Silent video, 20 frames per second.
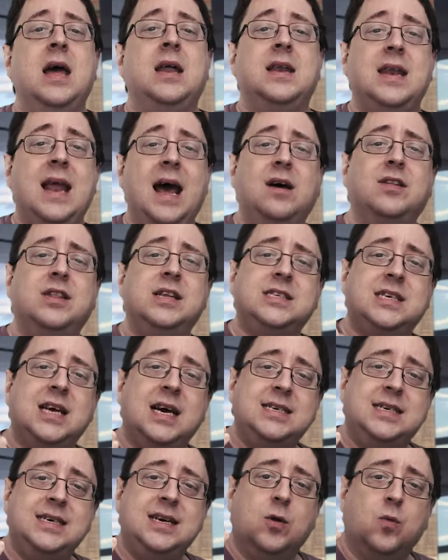Now, this
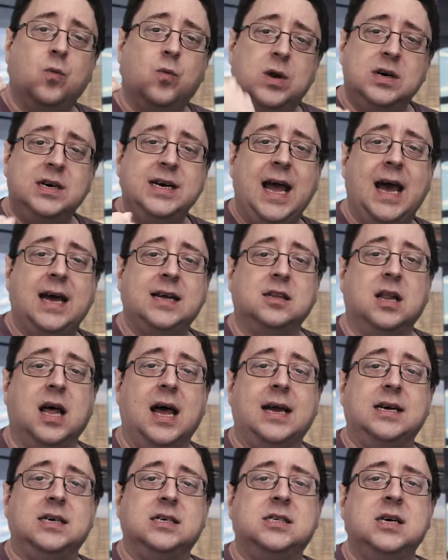idea really had
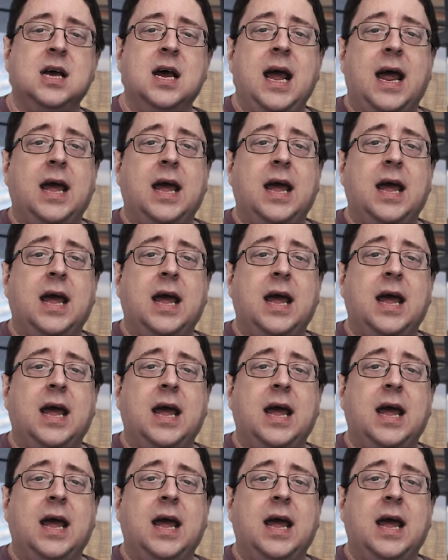legs,